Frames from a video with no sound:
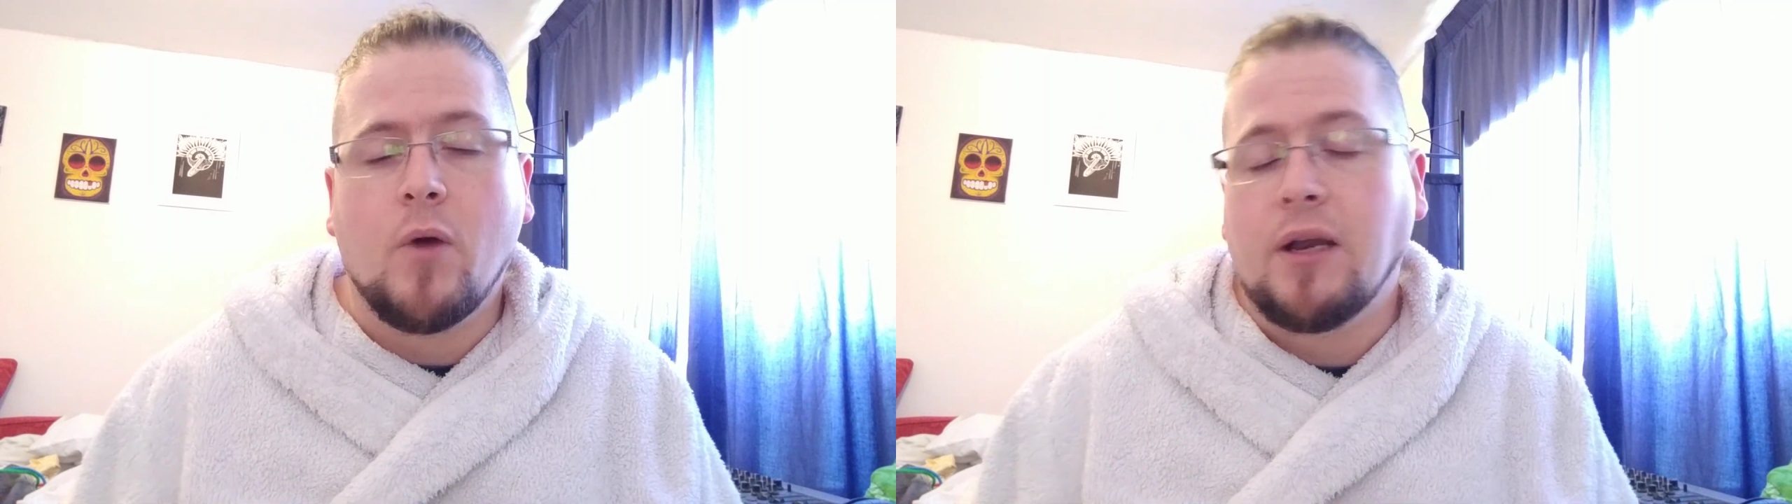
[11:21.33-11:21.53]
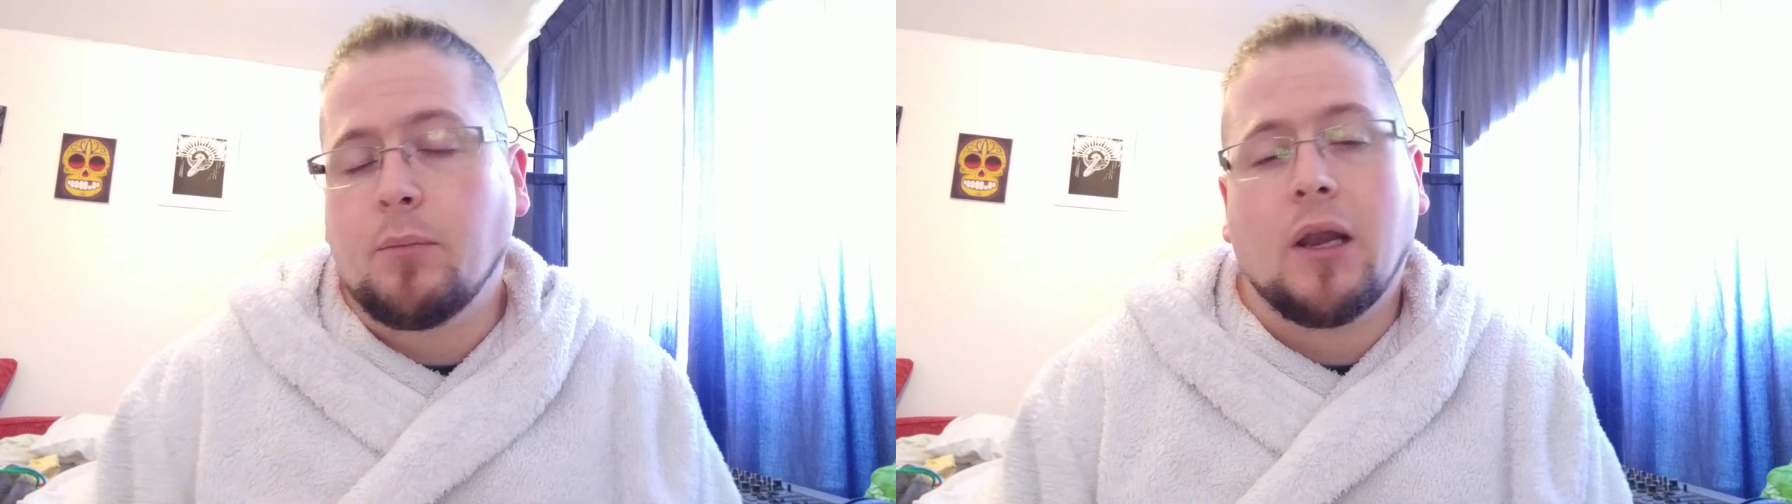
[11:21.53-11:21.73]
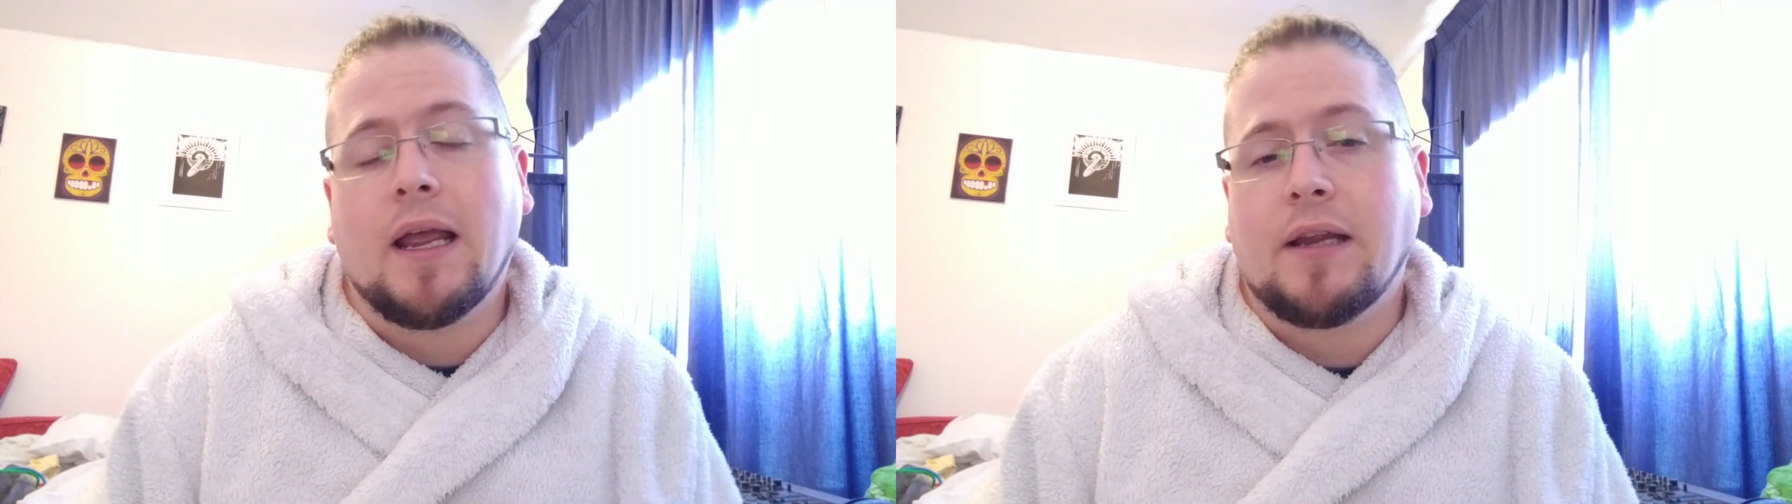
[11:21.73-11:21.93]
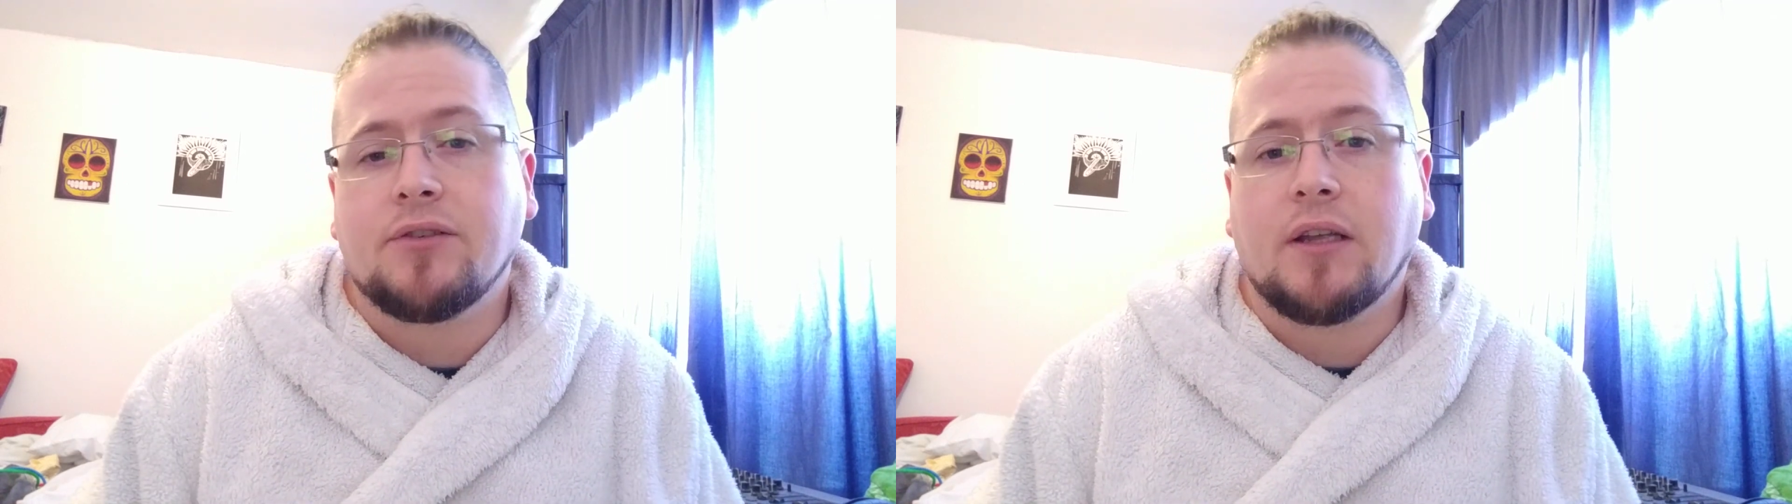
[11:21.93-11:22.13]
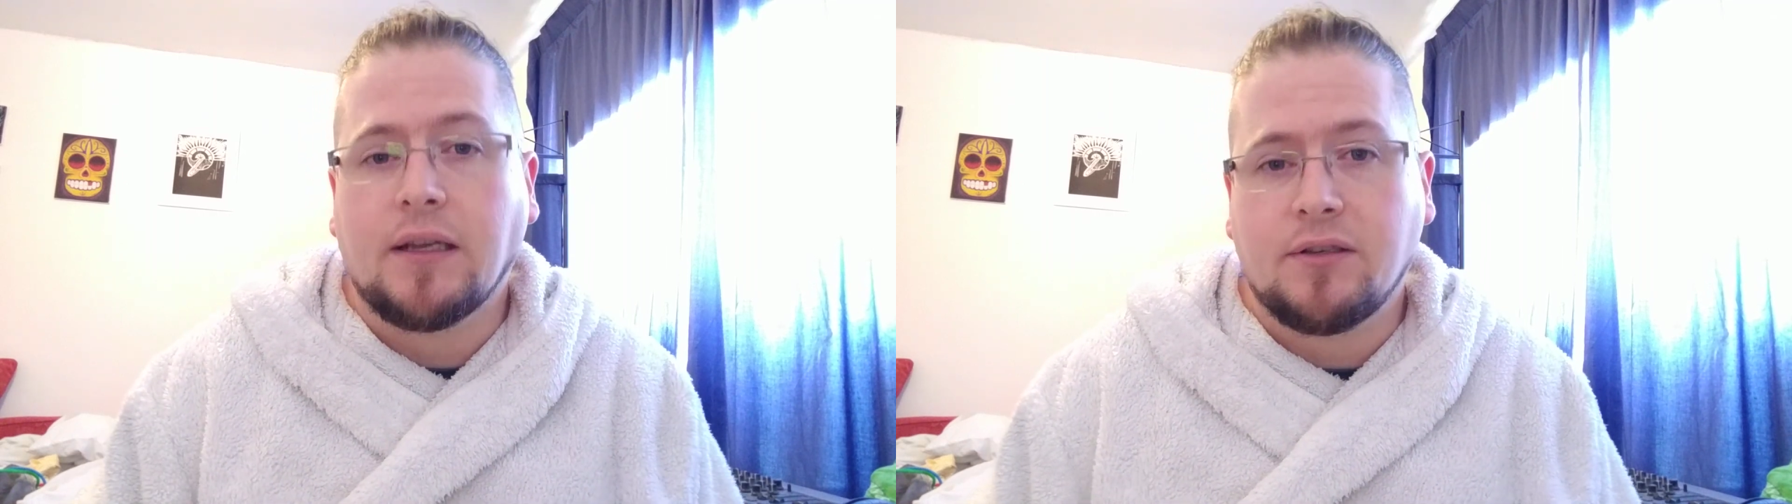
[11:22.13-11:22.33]
when he
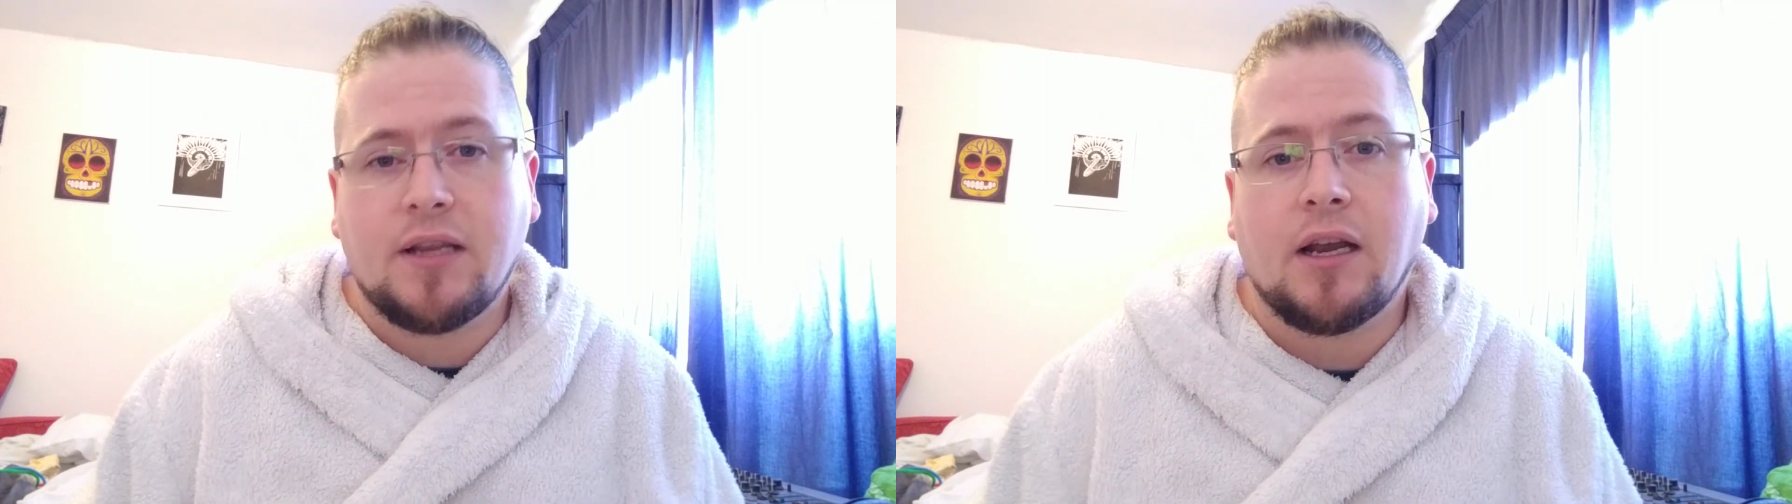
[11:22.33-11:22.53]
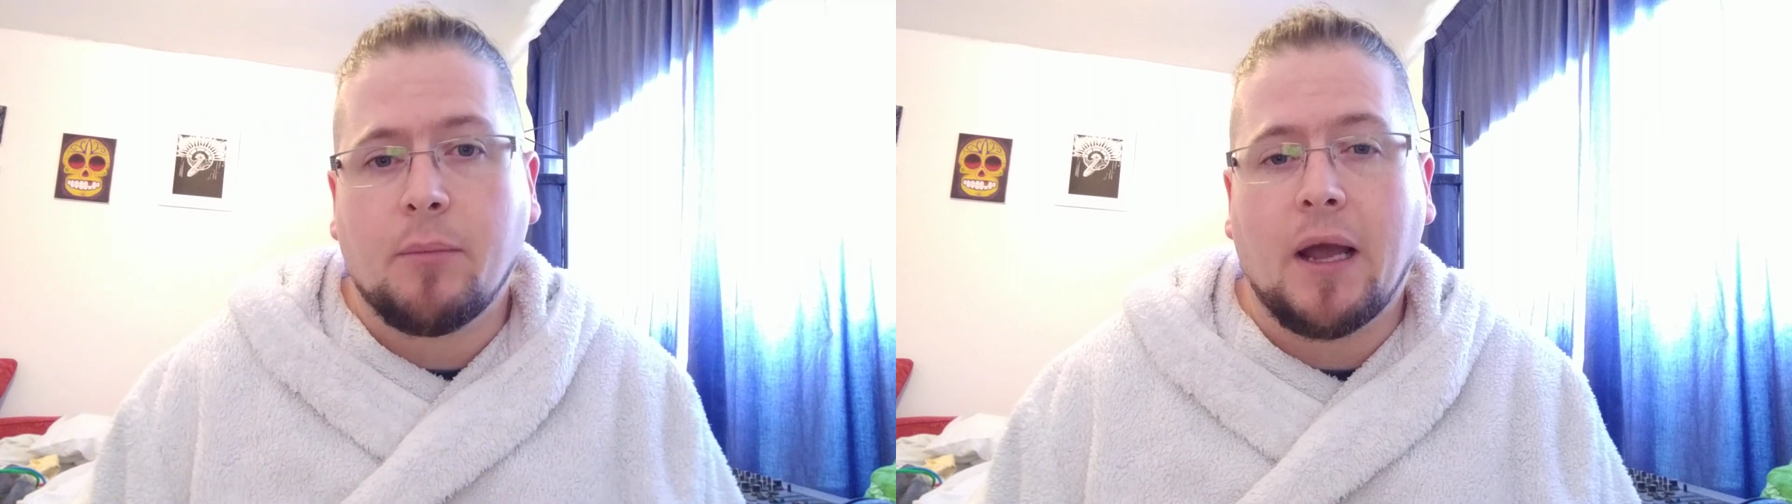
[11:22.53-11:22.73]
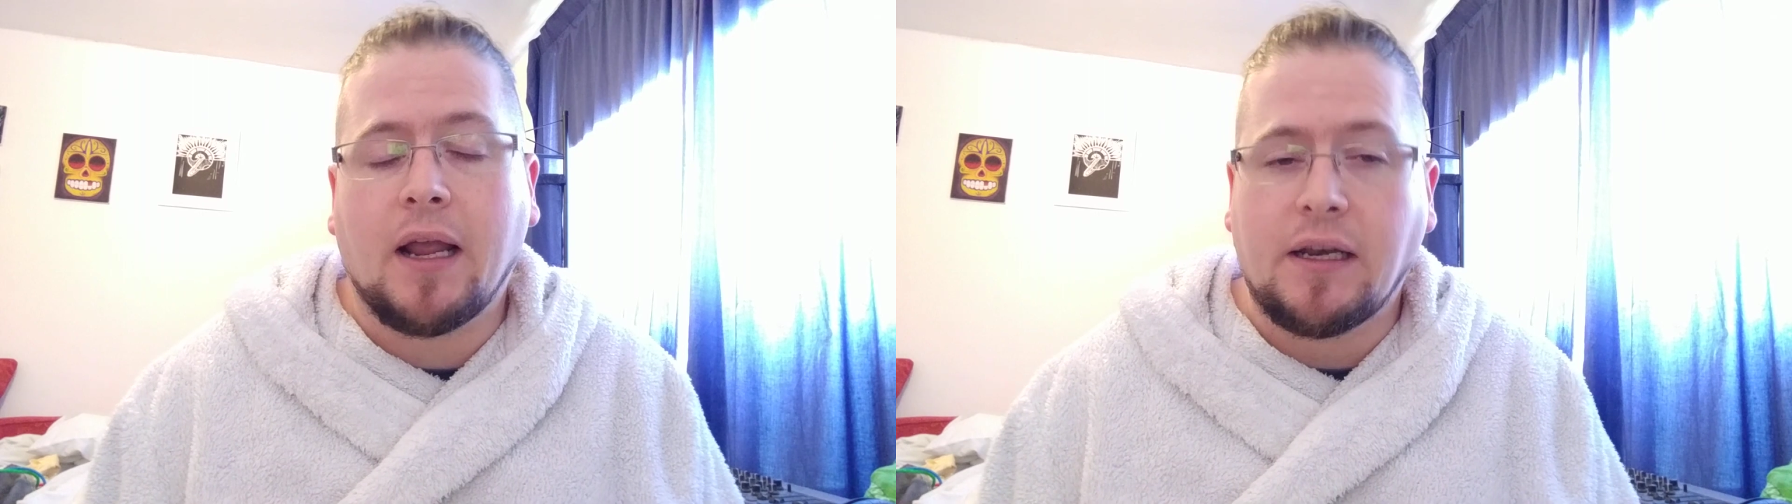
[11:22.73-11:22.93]
plays in centre-back,